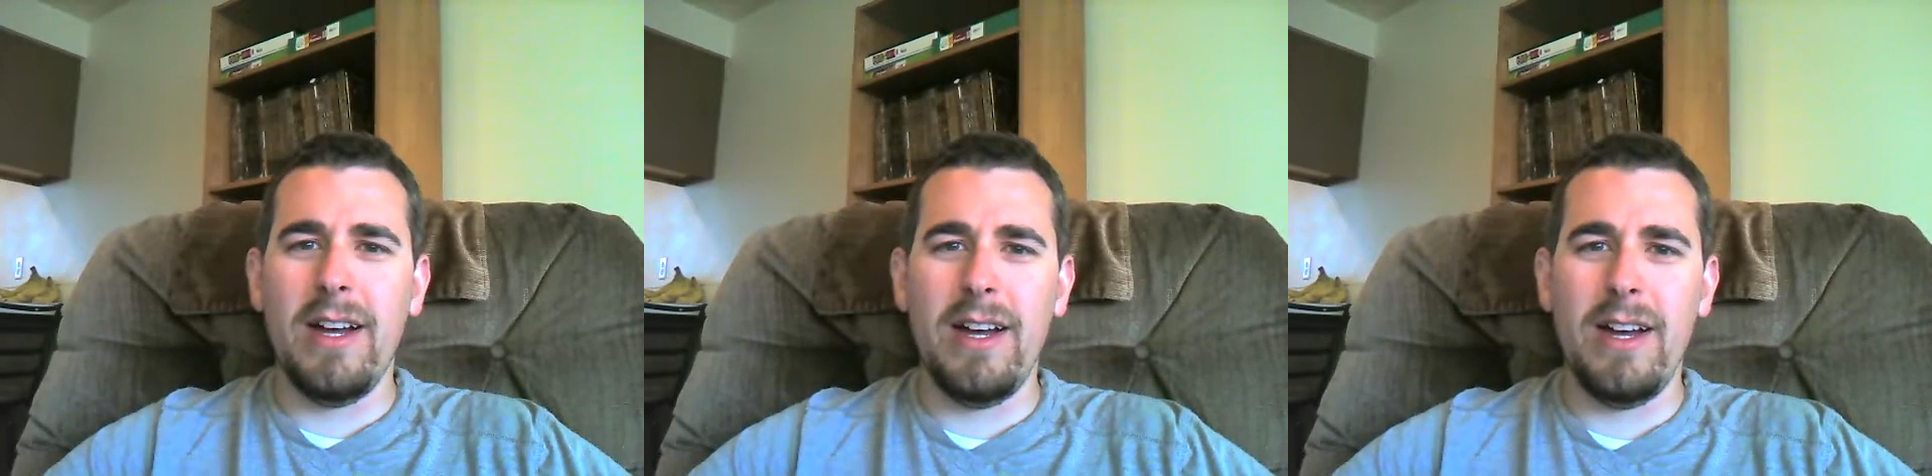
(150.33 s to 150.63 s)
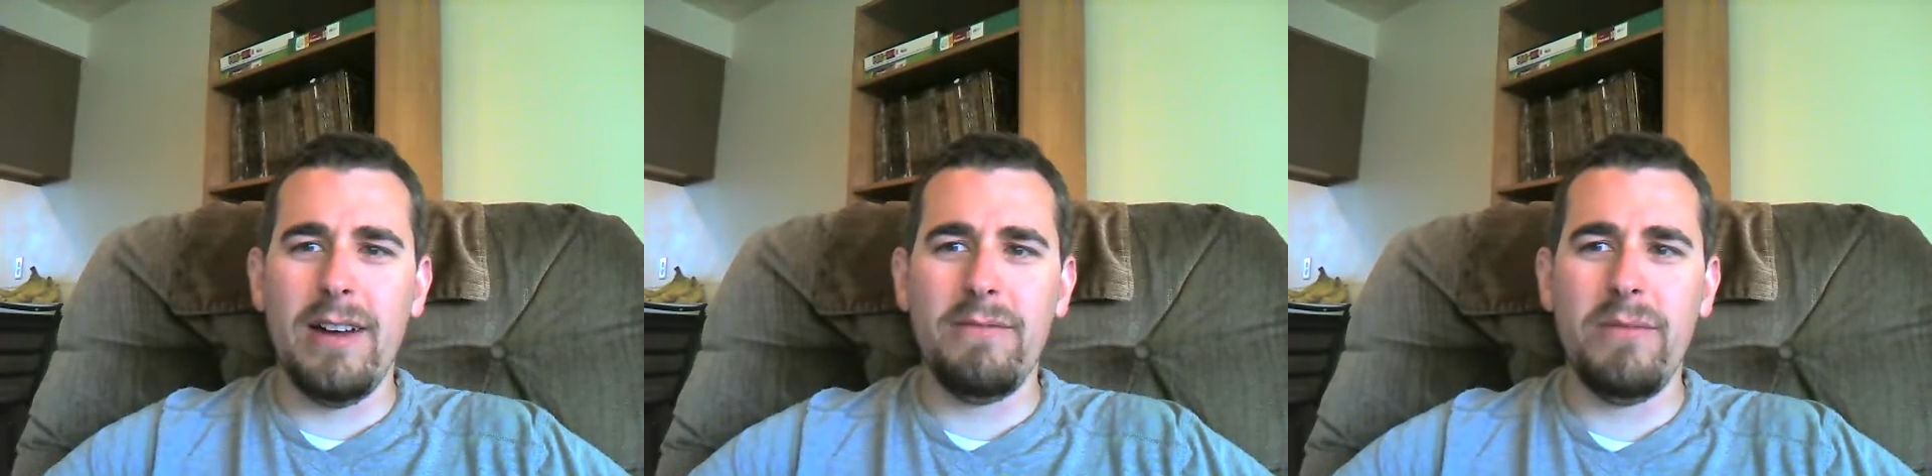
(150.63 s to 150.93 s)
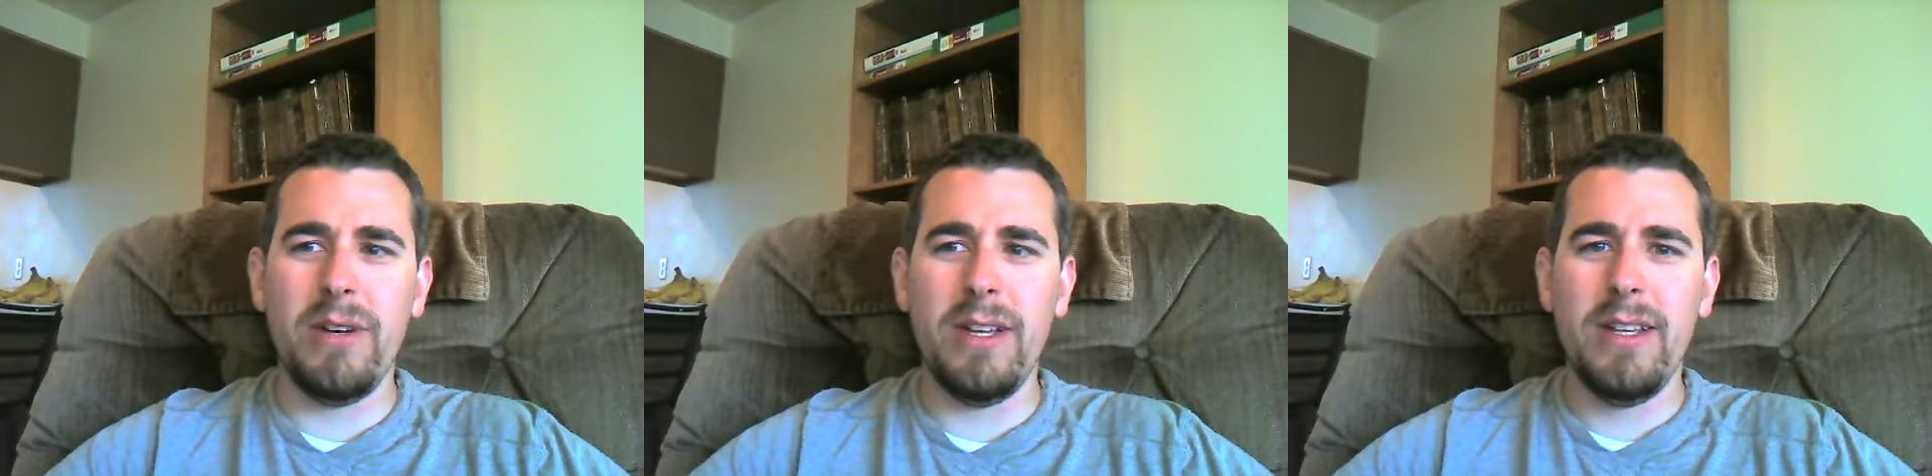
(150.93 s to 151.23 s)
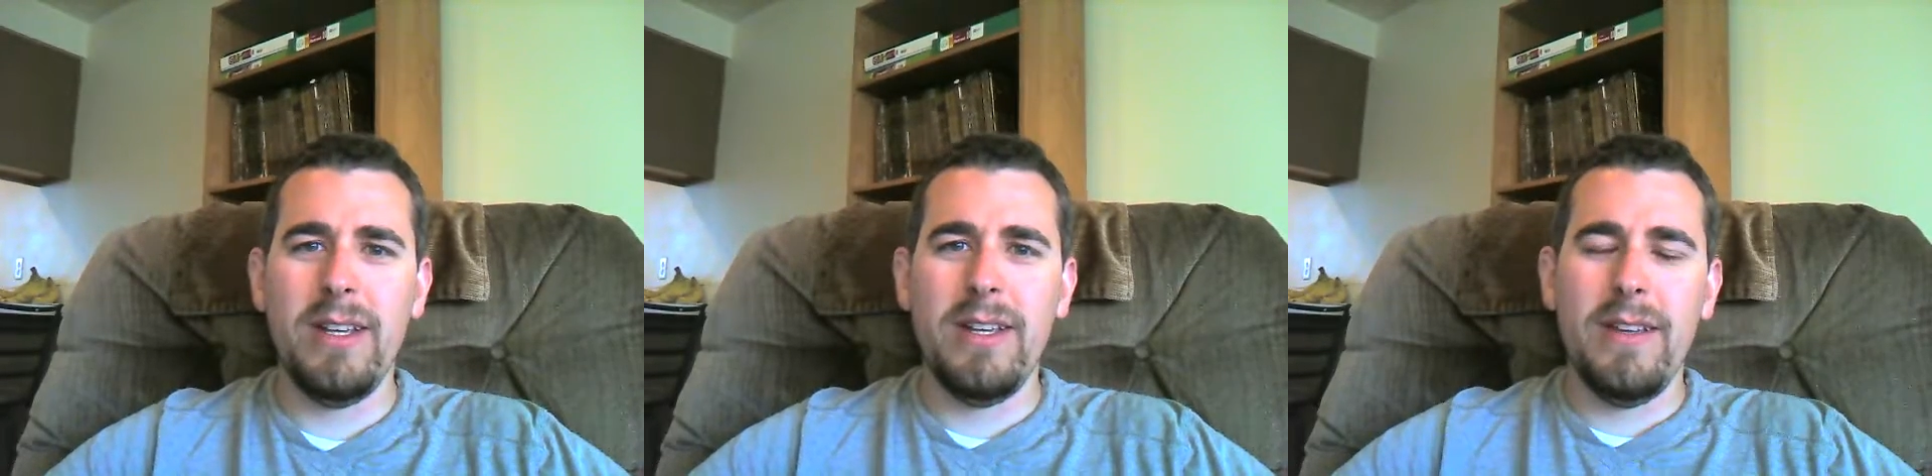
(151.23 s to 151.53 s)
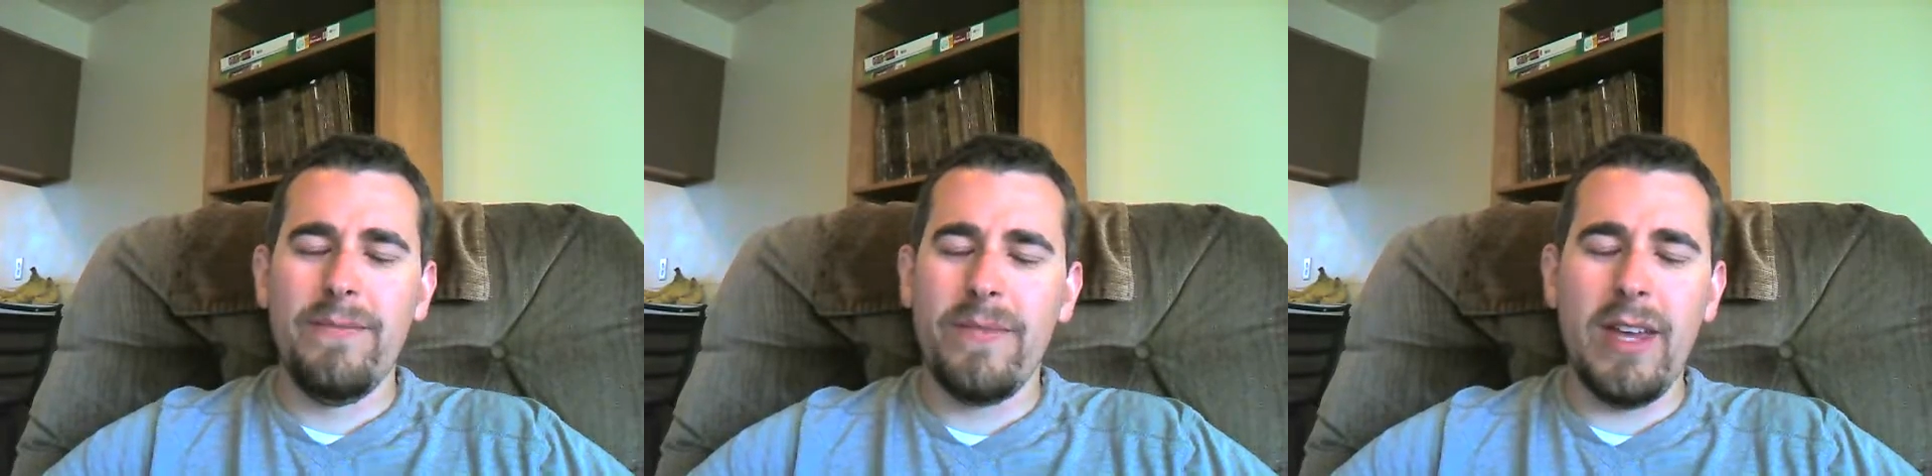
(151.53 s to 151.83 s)
Um, but,
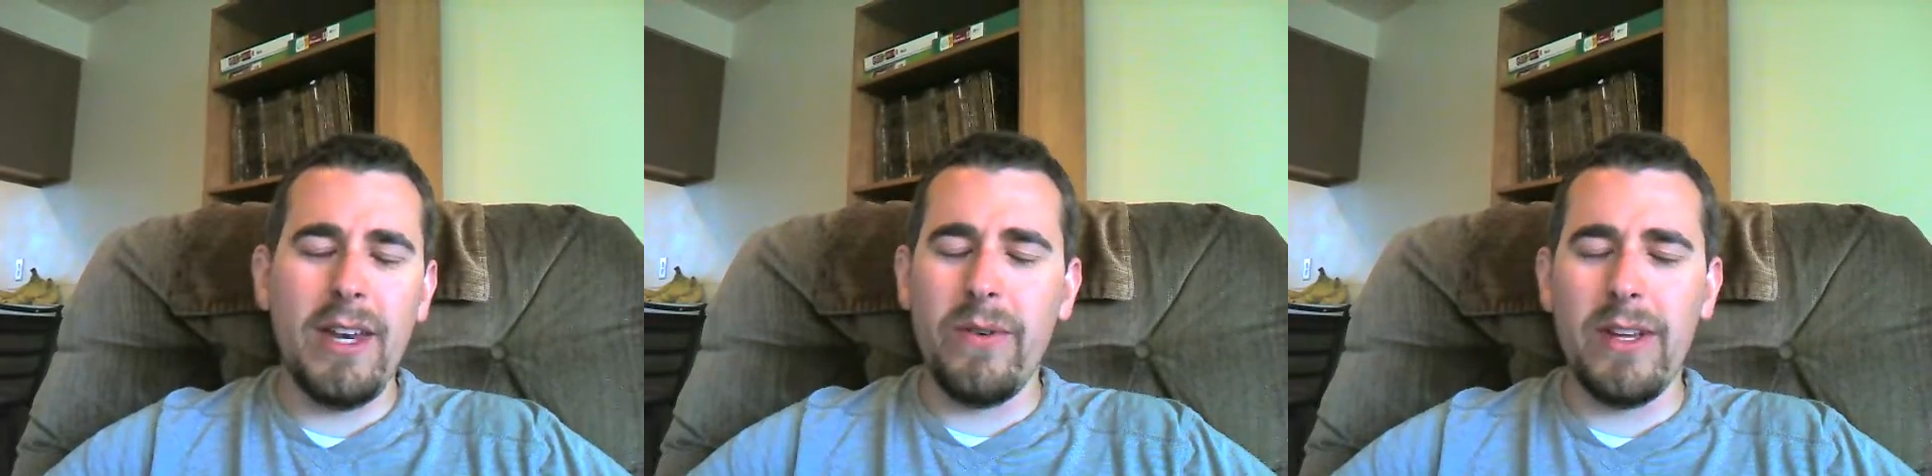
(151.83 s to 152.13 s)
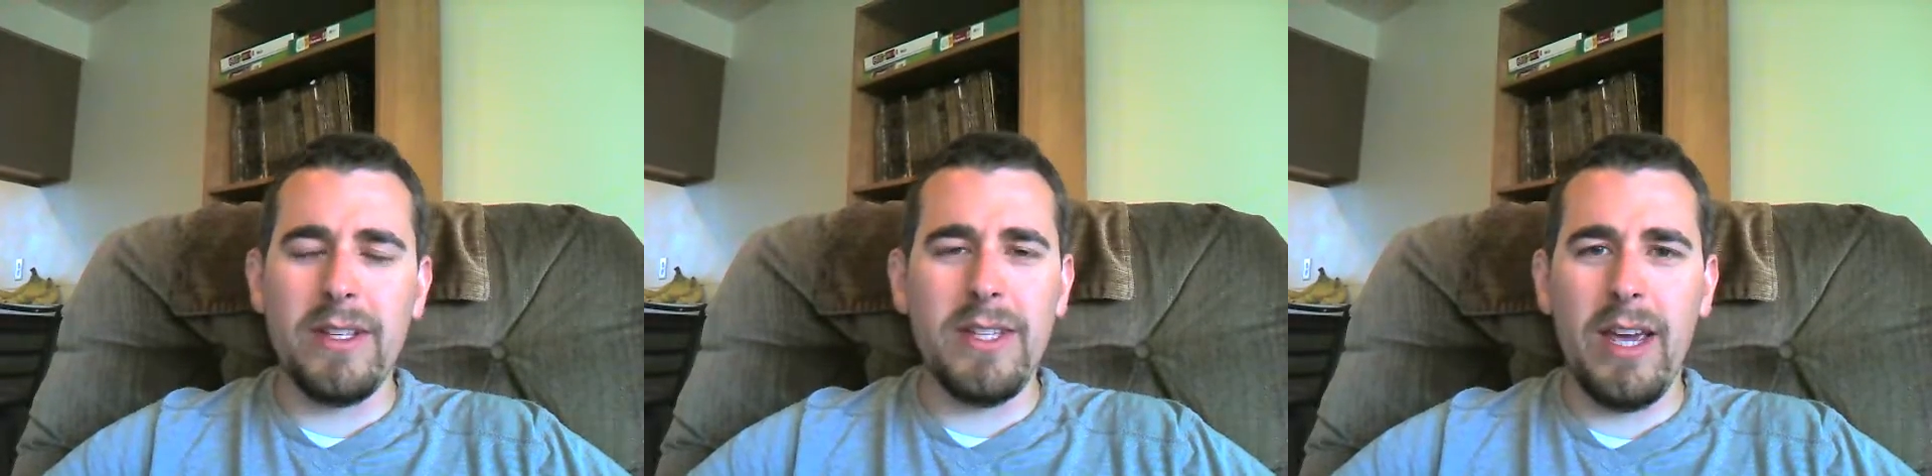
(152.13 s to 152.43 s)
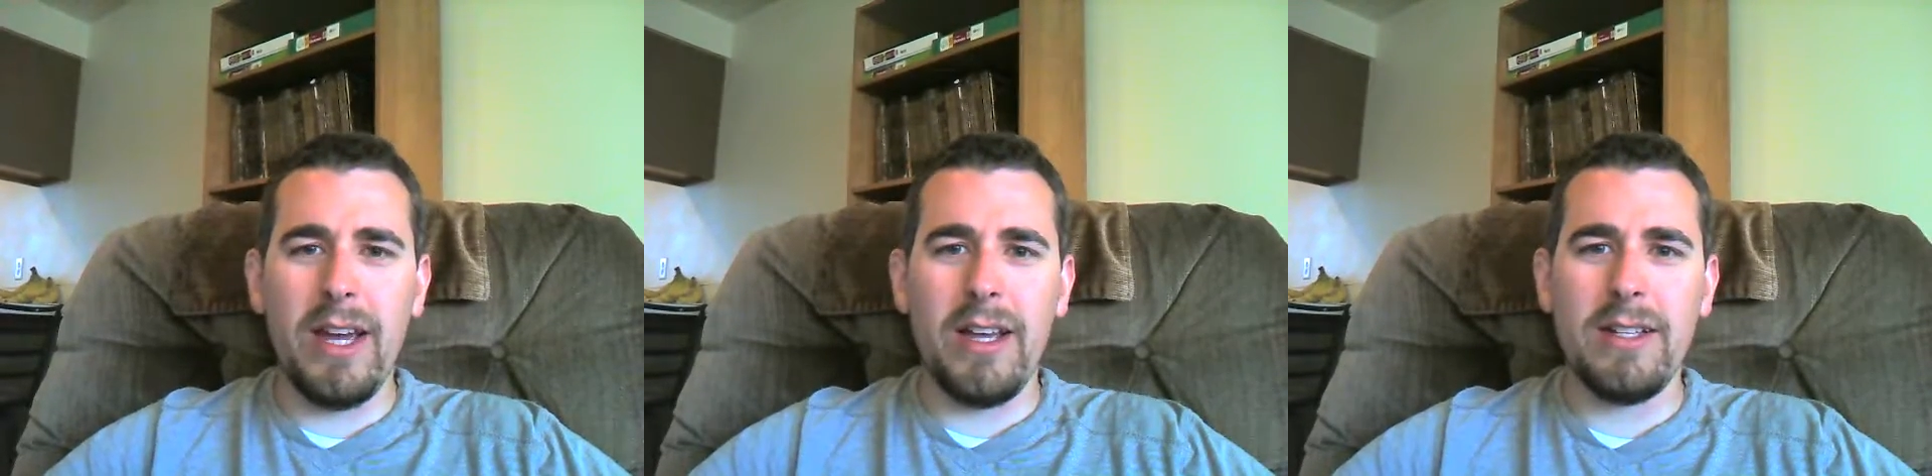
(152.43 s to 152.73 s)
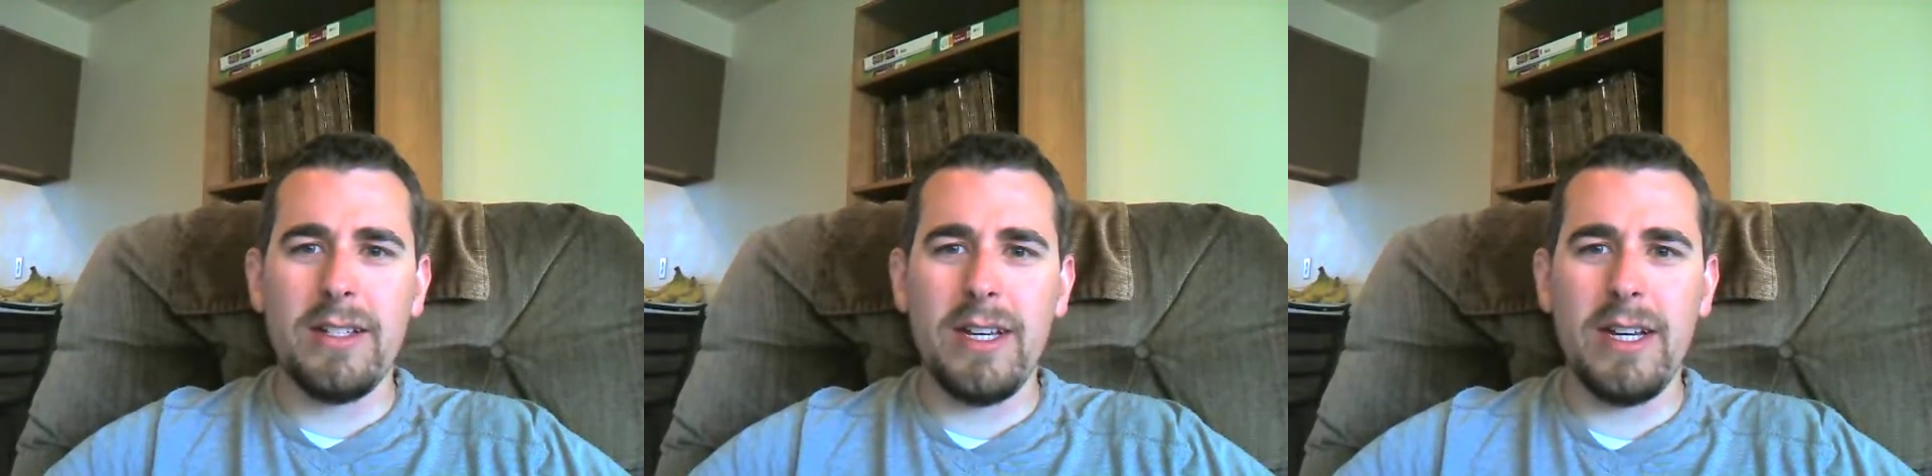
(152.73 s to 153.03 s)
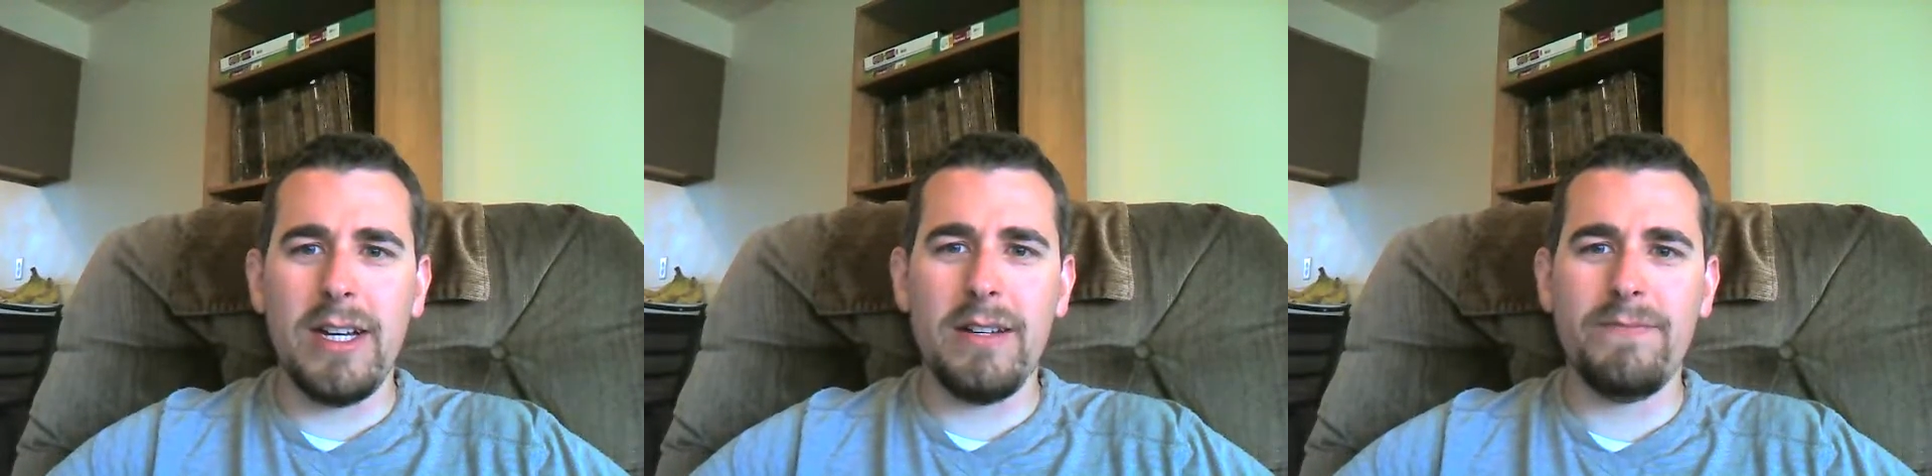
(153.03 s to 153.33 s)
anyways, yeah,
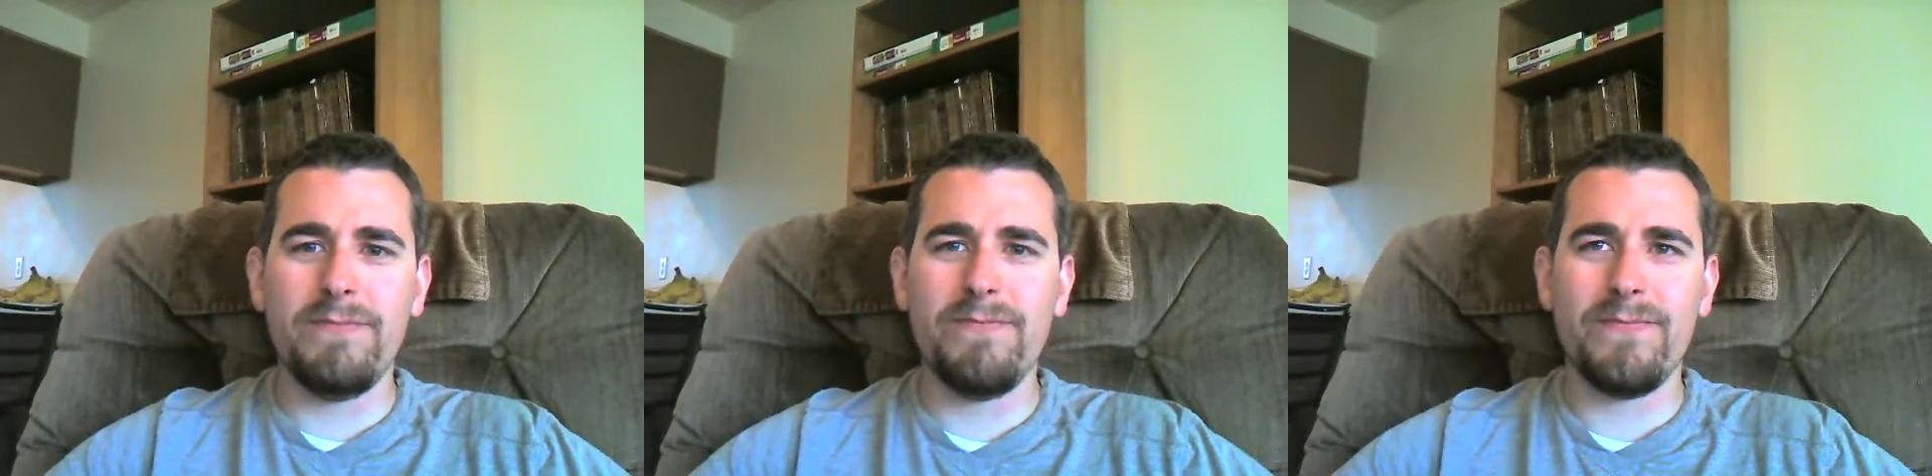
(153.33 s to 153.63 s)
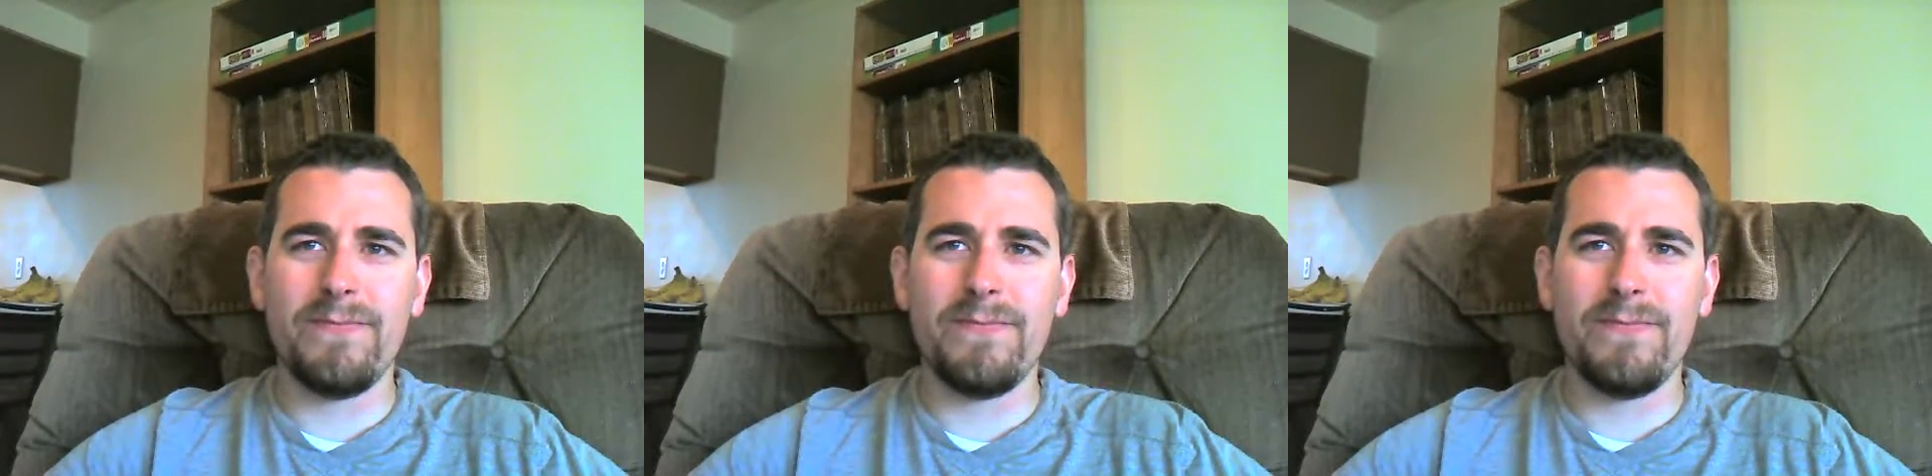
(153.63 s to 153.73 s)
um,